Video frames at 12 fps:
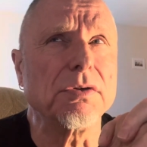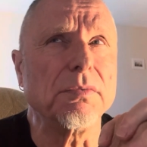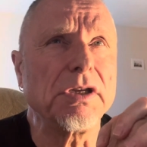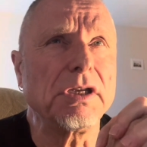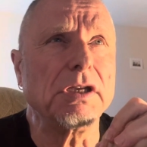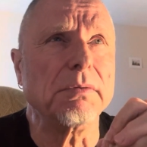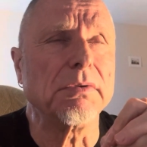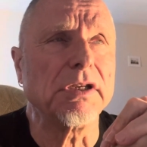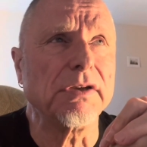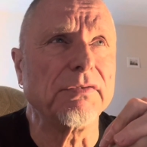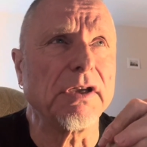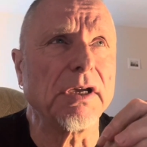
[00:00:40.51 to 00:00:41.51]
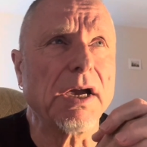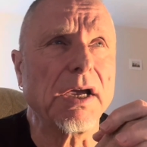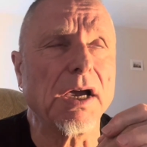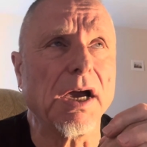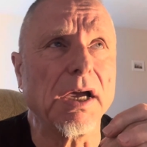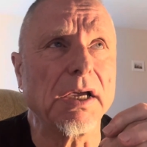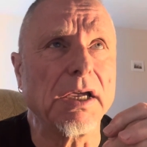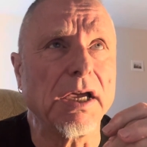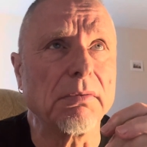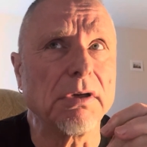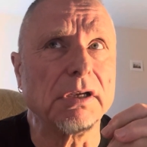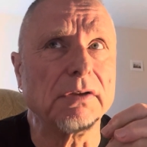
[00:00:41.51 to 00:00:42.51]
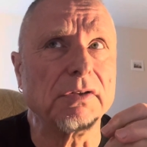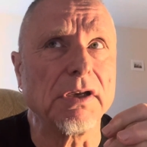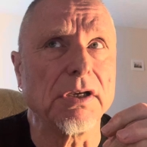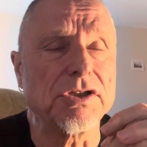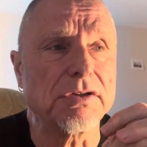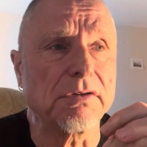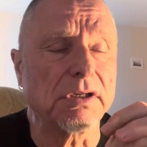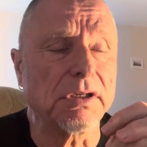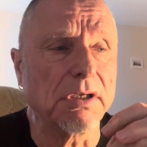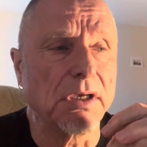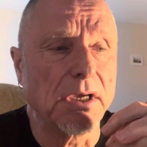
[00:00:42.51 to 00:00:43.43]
We keep living. I kept living during